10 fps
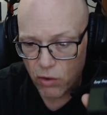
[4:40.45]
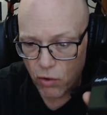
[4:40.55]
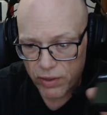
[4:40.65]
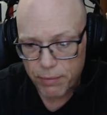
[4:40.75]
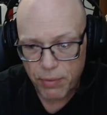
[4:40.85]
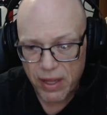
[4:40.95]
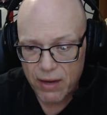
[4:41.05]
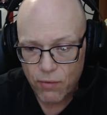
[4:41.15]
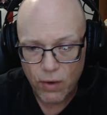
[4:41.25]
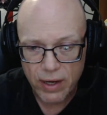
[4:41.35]
only the black
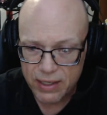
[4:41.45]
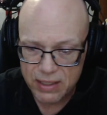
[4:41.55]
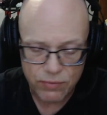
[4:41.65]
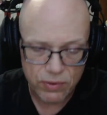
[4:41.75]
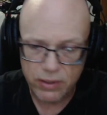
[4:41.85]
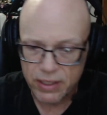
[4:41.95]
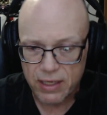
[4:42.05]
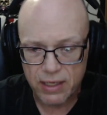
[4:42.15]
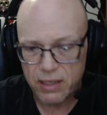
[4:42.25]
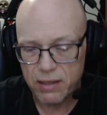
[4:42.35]
and white is really
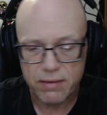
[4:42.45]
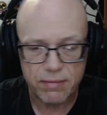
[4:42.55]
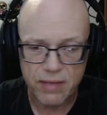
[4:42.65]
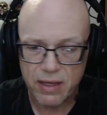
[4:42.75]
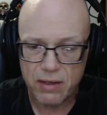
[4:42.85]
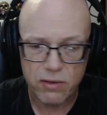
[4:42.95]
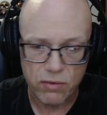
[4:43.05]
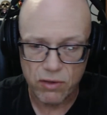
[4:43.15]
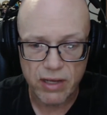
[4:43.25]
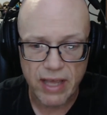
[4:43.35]
anything to
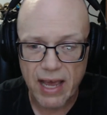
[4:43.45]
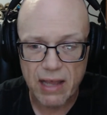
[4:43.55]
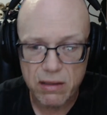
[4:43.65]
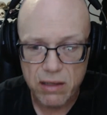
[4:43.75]
look at.